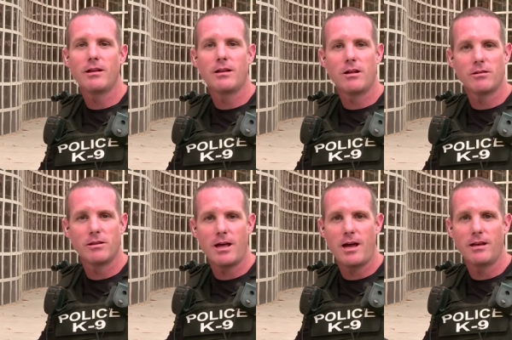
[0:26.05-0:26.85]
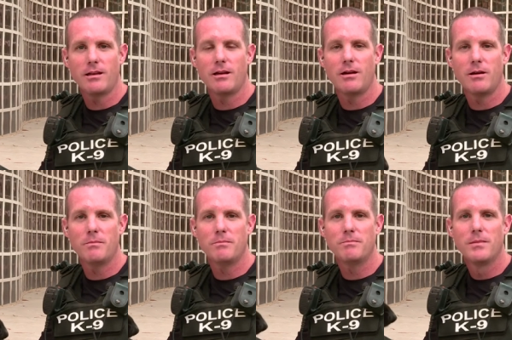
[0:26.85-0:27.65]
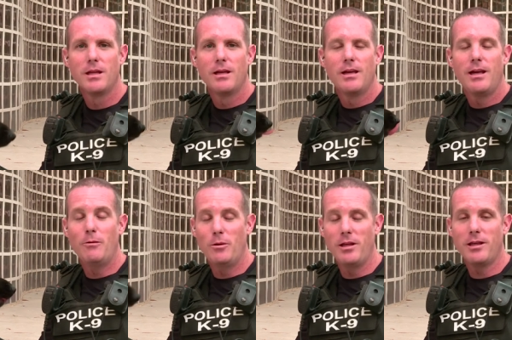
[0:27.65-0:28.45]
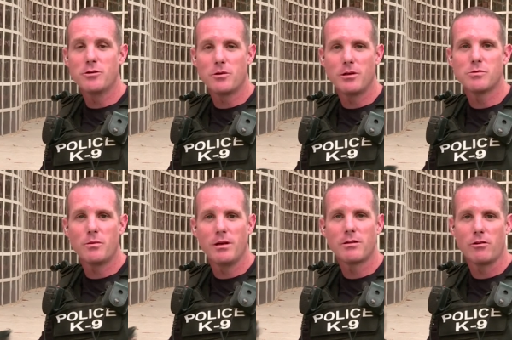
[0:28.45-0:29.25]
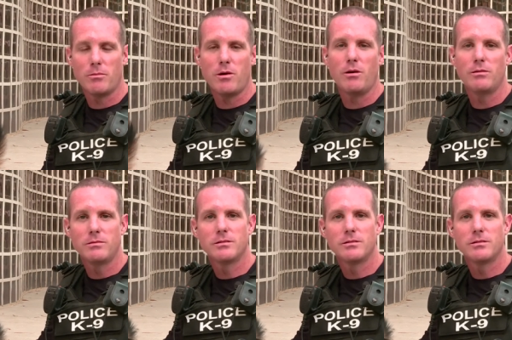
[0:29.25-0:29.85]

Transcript: And other than that, um, he really enjoys when we throw the ball.